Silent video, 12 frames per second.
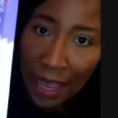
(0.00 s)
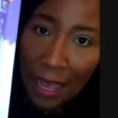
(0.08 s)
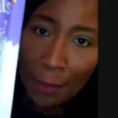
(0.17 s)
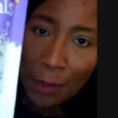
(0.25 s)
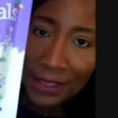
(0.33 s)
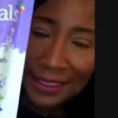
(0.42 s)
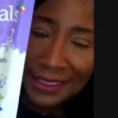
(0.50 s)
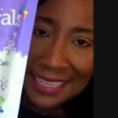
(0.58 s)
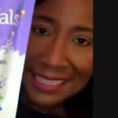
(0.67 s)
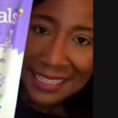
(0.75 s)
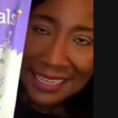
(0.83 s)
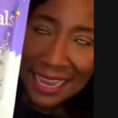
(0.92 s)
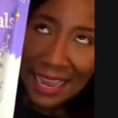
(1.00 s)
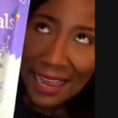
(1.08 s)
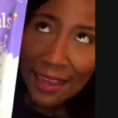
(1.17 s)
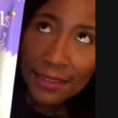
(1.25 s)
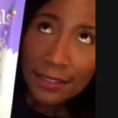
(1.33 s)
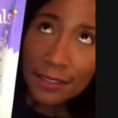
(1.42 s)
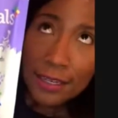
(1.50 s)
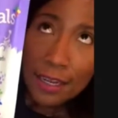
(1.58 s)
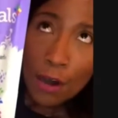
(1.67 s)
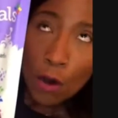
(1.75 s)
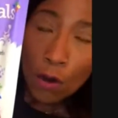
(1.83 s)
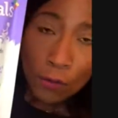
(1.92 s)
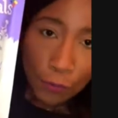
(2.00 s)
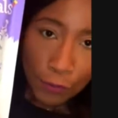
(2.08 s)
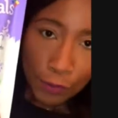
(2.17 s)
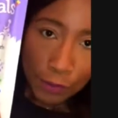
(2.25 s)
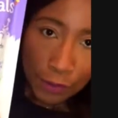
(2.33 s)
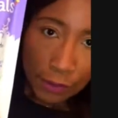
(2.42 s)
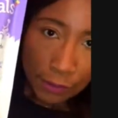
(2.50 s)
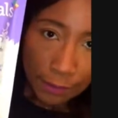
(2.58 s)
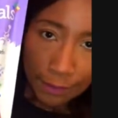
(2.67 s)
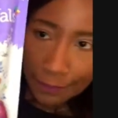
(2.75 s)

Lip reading: I bought this at Whole Foods.